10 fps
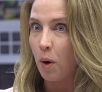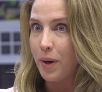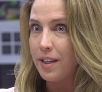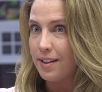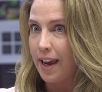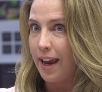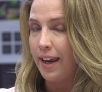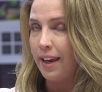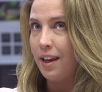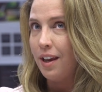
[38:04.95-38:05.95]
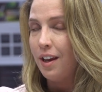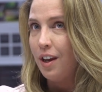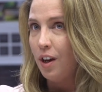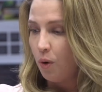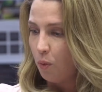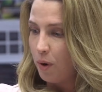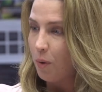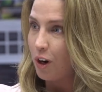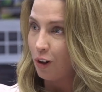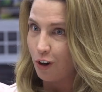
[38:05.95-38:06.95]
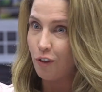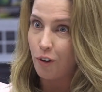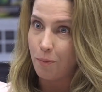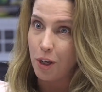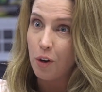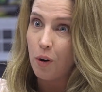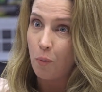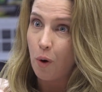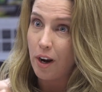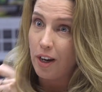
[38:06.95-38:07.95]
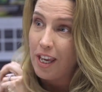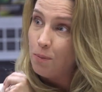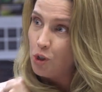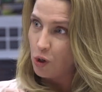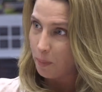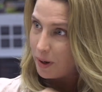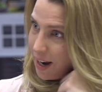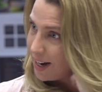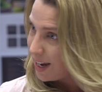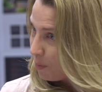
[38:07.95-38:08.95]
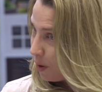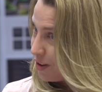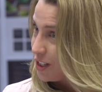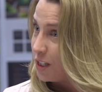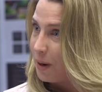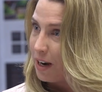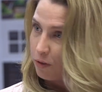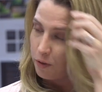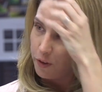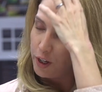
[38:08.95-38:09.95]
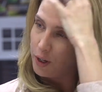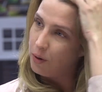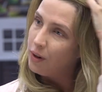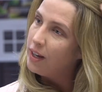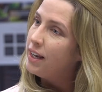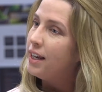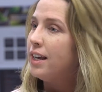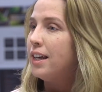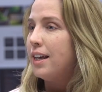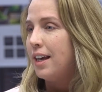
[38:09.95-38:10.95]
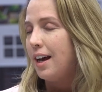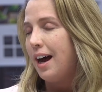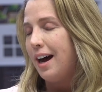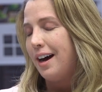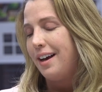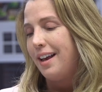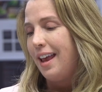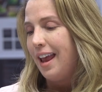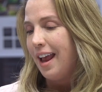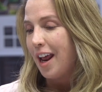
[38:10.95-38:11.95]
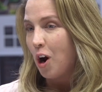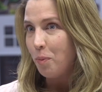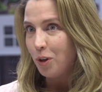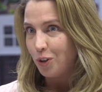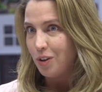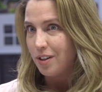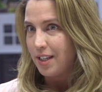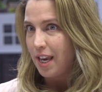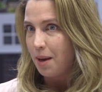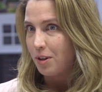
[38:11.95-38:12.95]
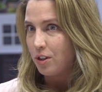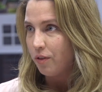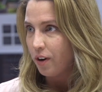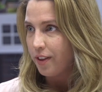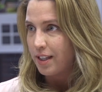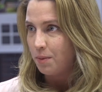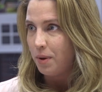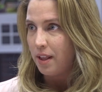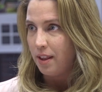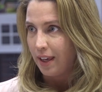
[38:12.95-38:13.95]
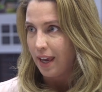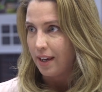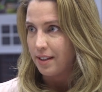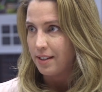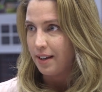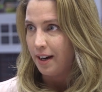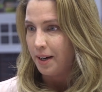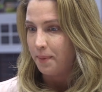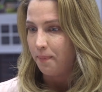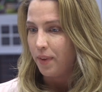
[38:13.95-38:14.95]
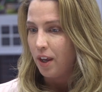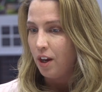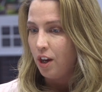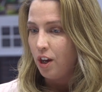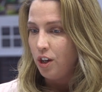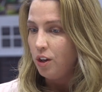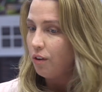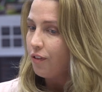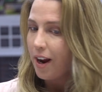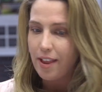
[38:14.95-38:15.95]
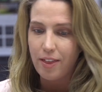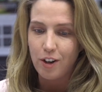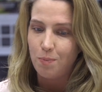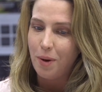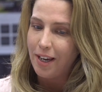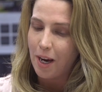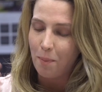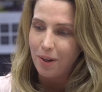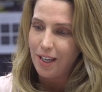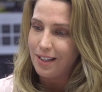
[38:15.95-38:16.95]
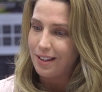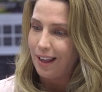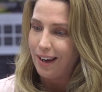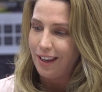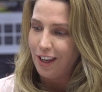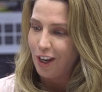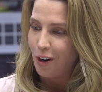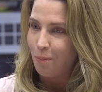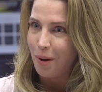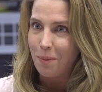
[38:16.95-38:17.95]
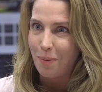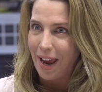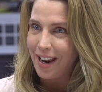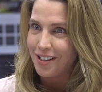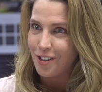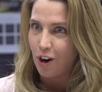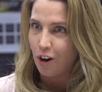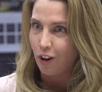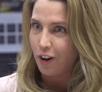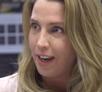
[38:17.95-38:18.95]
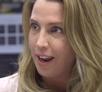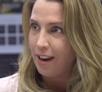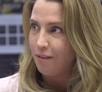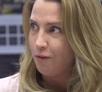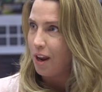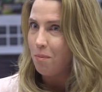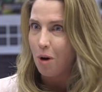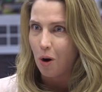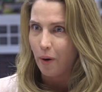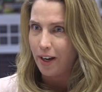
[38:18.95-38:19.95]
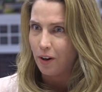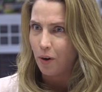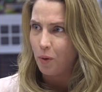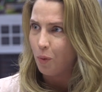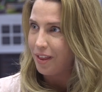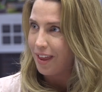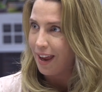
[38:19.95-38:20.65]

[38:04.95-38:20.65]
we say, we want to learn from you and what keeps you up at night and where this is painful for you. And I hope you'll do the same. And so far that's been the case. You'll find that there's big companies like, big banks are looking at Venmo and going, what the